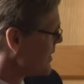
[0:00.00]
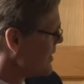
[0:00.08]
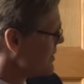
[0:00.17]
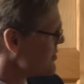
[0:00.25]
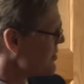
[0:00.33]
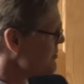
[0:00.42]

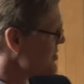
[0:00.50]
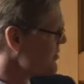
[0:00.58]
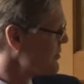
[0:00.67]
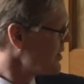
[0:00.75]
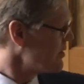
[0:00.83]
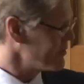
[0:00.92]
in terms
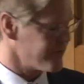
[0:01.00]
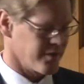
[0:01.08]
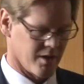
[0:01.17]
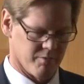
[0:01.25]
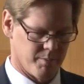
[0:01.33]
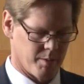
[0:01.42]
of, of,
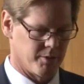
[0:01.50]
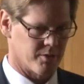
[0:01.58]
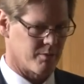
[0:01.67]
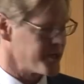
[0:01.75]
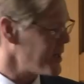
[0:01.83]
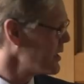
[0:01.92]
of, public
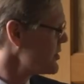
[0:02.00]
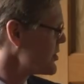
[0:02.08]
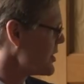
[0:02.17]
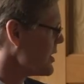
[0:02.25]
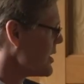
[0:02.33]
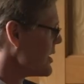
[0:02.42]

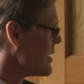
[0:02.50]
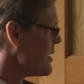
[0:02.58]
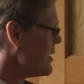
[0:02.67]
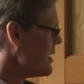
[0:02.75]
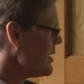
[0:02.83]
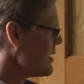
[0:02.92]
criminology,
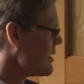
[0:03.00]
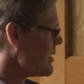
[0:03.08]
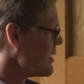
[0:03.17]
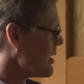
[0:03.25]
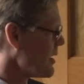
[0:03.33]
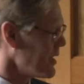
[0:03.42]
the
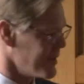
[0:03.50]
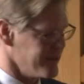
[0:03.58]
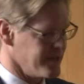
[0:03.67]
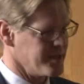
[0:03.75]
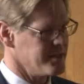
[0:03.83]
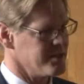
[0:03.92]
uh,
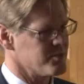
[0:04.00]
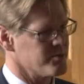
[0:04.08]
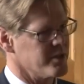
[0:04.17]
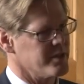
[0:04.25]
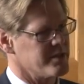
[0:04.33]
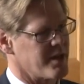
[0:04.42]
the idea is
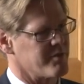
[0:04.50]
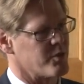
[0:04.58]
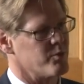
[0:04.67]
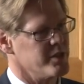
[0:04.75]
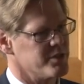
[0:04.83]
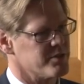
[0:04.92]
really to have a
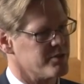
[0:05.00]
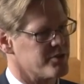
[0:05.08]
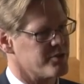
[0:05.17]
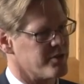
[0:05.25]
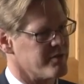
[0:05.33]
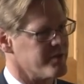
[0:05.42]

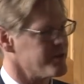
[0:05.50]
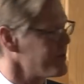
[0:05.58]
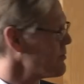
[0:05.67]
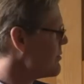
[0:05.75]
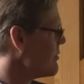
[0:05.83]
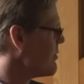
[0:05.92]

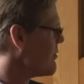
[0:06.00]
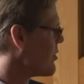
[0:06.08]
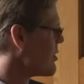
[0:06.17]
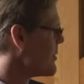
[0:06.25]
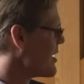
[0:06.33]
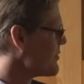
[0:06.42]
research-driven
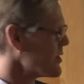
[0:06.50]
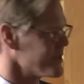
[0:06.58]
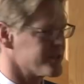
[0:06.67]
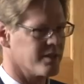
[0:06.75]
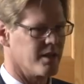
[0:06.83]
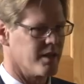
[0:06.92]
reform
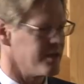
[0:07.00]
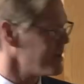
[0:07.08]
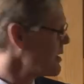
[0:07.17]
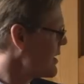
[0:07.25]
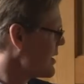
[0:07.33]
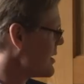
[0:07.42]
efforts
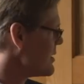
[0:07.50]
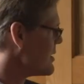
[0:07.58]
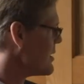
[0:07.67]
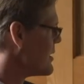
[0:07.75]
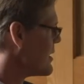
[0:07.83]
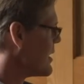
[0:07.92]
and and.
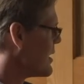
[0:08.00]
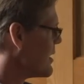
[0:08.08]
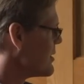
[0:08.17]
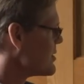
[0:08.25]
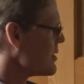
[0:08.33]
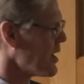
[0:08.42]

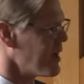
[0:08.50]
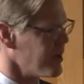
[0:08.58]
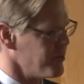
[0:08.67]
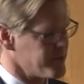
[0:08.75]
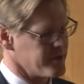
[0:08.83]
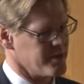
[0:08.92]
Uh, to
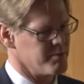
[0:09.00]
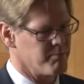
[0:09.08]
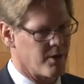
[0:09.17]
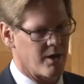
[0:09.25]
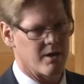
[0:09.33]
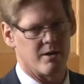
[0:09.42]
help, in
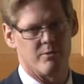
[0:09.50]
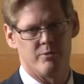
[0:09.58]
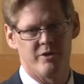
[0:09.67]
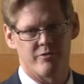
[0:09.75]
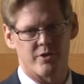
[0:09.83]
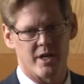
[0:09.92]
part,
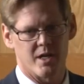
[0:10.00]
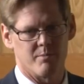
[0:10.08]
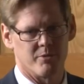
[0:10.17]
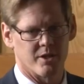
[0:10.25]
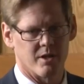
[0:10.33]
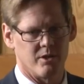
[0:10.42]

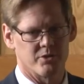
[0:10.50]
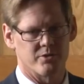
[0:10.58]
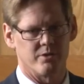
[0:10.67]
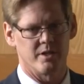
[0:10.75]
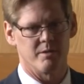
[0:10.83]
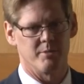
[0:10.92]
reframe the
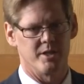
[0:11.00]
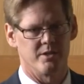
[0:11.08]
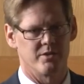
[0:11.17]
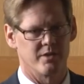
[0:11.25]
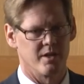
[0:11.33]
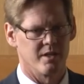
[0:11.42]
cultural
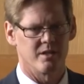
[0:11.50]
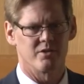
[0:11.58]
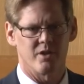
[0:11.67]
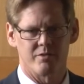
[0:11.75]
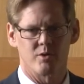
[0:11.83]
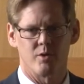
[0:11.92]
image that's
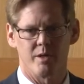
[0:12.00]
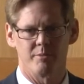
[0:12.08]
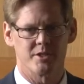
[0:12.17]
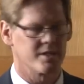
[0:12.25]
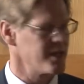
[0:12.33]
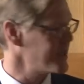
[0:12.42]
often quite
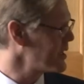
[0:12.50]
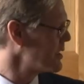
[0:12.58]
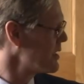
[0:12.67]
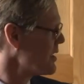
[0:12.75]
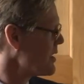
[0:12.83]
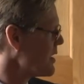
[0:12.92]

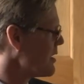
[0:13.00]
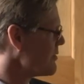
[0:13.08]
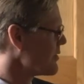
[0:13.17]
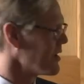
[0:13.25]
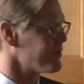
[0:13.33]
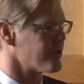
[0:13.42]
mistaken of,
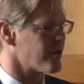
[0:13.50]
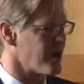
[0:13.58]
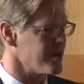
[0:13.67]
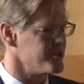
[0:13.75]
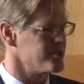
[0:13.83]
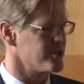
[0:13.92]
of
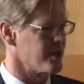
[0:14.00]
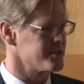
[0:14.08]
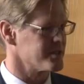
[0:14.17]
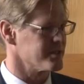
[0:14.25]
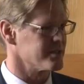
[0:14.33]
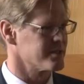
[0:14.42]
crime and
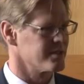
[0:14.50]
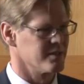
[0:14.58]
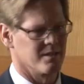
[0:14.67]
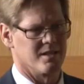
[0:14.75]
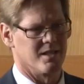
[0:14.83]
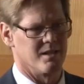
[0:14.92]
justice.
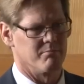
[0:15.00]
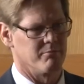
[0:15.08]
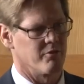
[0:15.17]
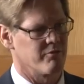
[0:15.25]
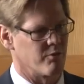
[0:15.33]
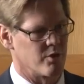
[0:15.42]
Um,
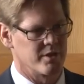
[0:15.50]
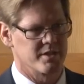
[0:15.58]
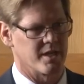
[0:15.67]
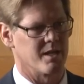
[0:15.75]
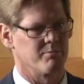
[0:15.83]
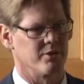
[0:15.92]
for
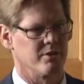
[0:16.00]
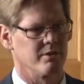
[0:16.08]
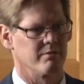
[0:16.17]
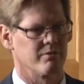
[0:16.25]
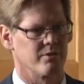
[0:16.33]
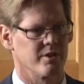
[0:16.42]

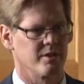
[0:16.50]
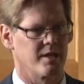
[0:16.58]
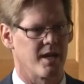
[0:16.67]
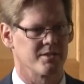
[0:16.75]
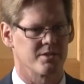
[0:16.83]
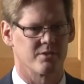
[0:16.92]
example, for the
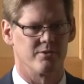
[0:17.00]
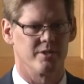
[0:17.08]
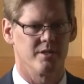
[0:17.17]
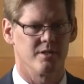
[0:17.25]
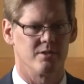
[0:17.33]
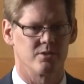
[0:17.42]
last
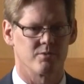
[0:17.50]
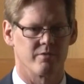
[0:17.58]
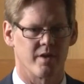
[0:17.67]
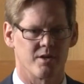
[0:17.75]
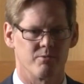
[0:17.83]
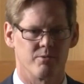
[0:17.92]
30 years, we've
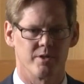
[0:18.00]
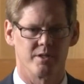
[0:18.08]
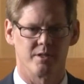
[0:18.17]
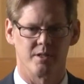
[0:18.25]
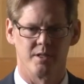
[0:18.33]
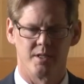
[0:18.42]
had a
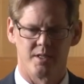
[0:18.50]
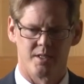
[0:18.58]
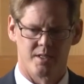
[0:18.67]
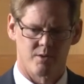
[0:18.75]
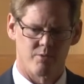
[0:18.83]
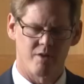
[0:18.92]
real
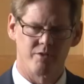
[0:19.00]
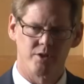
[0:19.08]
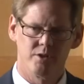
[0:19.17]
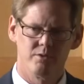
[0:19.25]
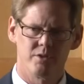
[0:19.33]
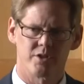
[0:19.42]

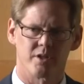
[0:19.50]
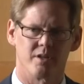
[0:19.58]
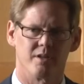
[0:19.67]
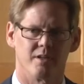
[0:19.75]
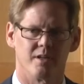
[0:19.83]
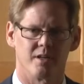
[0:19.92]

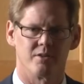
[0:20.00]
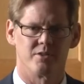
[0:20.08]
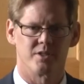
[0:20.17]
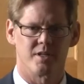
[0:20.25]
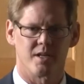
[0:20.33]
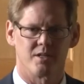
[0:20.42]
revolution in
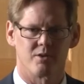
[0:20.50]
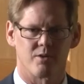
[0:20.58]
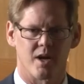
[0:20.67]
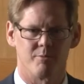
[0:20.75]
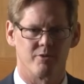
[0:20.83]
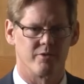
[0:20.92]
understanding
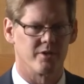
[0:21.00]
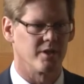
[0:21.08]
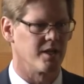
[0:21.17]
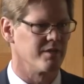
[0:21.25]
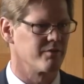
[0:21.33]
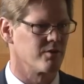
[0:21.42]
crime over the
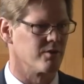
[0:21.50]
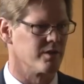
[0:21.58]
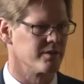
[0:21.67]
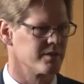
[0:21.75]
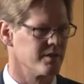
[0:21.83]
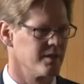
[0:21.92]
life
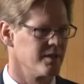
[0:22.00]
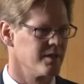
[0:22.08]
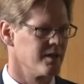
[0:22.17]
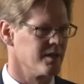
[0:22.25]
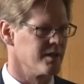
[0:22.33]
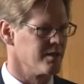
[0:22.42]
course
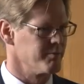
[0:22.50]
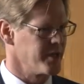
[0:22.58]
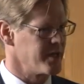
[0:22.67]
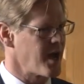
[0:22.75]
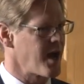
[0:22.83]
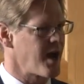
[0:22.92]
um,
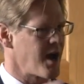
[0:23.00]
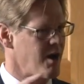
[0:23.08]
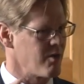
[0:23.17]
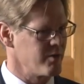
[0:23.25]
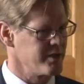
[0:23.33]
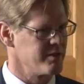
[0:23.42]
and
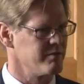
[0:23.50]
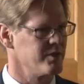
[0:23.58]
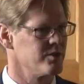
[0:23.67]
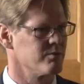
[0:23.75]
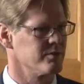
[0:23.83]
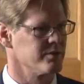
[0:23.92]
how
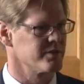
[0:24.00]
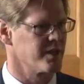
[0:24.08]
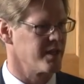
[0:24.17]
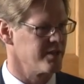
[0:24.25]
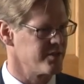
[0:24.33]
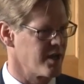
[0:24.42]
individuals
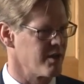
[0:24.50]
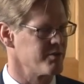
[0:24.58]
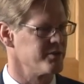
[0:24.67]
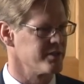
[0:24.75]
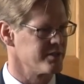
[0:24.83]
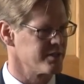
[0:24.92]
age out
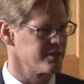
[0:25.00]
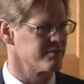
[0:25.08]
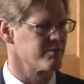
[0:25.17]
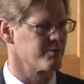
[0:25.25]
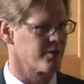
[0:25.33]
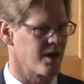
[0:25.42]
or desist
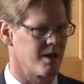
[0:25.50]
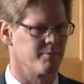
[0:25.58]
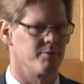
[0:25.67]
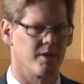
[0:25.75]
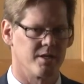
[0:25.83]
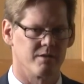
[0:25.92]
from crime,
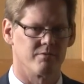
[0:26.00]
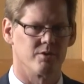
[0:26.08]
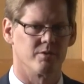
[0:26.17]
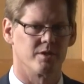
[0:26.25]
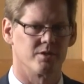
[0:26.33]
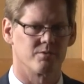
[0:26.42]
and many of
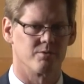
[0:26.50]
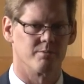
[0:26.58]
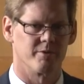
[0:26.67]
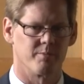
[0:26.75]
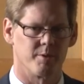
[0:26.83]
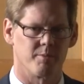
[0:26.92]
you in this
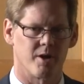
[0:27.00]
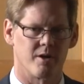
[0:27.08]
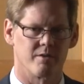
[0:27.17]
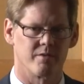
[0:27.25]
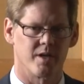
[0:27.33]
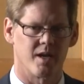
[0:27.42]
room have been
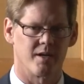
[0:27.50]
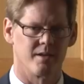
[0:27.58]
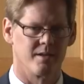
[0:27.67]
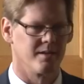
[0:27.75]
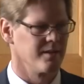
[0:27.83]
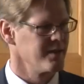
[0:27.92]
part of
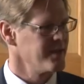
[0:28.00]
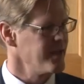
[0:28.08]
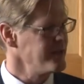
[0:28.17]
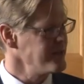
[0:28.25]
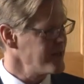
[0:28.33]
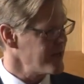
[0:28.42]
that.
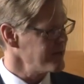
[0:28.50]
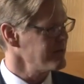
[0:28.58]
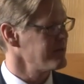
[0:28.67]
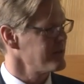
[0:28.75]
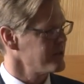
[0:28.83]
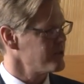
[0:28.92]
And
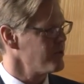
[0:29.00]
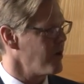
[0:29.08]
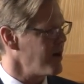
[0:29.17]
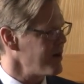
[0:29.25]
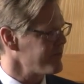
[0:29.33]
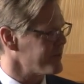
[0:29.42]
yet, too
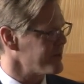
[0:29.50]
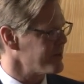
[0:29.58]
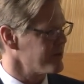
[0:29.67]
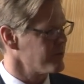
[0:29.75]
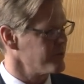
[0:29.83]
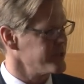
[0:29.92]

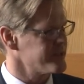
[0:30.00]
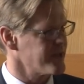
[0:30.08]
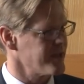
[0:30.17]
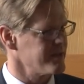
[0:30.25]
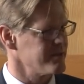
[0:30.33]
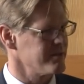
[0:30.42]
often, we
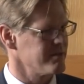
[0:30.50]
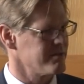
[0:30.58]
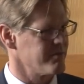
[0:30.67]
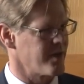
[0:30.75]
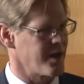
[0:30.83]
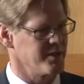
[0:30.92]
tend to
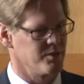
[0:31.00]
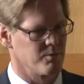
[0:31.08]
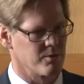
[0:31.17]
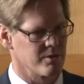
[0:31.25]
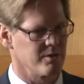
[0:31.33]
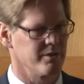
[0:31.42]
divide the
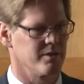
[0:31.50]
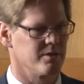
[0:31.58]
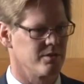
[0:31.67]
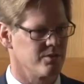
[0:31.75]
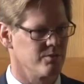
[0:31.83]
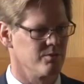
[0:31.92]
world
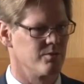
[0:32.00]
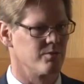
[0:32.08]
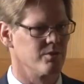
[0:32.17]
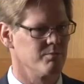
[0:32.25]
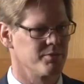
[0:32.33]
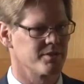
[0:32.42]
into two
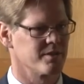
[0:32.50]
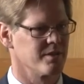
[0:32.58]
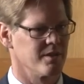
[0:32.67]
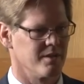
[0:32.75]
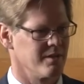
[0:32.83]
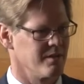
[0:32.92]
groups
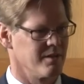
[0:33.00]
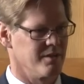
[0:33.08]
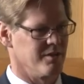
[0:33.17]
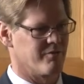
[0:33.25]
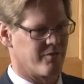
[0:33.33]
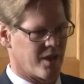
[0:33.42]

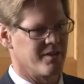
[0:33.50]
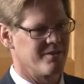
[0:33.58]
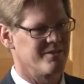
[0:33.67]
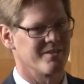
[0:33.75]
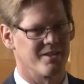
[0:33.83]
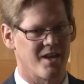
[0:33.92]
the
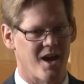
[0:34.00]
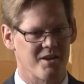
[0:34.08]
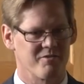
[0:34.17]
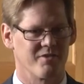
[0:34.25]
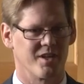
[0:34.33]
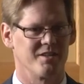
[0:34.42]
offenders, the non
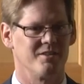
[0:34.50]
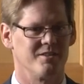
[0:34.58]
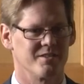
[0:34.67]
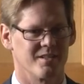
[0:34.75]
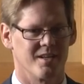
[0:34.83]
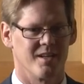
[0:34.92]

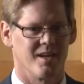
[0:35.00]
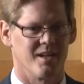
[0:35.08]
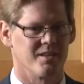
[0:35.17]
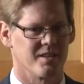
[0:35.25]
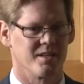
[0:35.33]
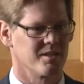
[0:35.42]
offenders,
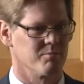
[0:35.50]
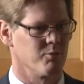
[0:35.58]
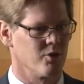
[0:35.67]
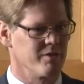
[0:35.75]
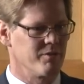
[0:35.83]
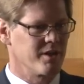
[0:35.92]
and think that,
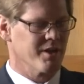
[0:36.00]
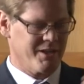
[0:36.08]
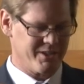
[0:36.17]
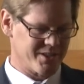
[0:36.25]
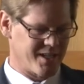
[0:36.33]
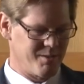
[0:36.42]
boy, if we
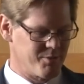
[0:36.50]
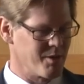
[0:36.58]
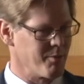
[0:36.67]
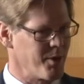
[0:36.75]
can just keep them